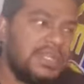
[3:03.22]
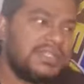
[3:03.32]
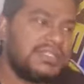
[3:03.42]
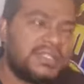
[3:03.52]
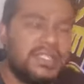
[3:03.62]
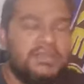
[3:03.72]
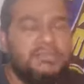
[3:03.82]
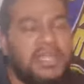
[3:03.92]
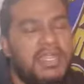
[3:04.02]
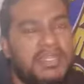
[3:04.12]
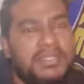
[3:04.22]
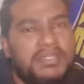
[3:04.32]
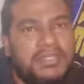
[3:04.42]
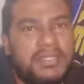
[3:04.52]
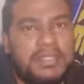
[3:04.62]
silly bloody
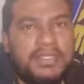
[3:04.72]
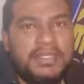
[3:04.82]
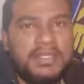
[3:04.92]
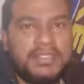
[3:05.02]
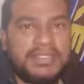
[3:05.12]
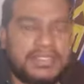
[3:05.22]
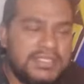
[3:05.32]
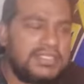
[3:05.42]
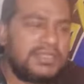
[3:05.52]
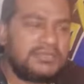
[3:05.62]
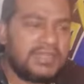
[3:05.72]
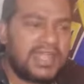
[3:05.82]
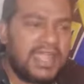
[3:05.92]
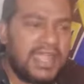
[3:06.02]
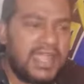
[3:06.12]
system
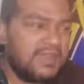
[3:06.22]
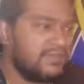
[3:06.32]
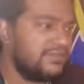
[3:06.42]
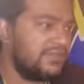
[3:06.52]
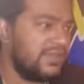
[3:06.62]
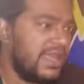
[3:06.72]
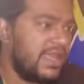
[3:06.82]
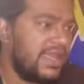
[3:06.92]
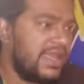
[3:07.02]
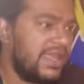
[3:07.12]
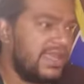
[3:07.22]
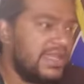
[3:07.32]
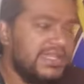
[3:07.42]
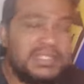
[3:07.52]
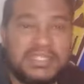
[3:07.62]
that I have,
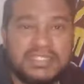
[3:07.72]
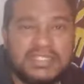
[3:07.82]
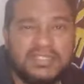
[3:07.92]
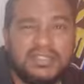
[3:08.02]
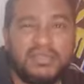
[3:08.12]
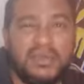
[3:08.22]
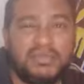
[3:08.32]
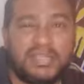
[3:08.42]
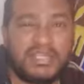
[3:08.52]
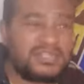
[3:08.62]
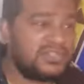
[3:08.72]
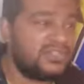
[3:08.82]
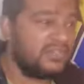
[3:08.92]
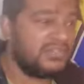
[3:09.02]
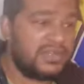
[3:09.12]
and I think it's a
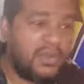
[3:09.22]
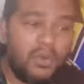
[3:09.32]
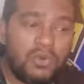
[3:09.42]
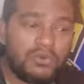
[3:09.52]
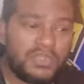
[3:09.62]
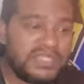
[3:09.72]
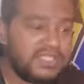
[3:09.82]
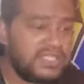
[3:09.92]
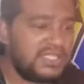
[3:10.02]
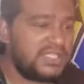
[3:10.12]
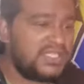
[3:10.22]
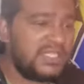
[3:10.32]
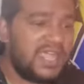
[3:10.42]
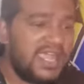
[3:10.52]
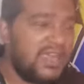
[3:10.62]
combination of an old
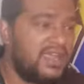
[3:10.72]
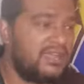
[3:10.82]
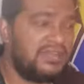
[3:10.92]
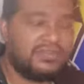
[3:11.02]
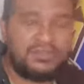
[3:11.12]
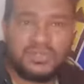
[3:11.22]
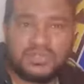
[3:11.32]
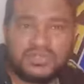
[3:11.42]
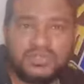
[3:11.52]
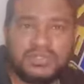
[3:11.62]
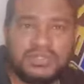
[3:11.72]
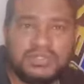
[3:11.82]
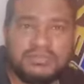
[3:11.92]
PC and not too good.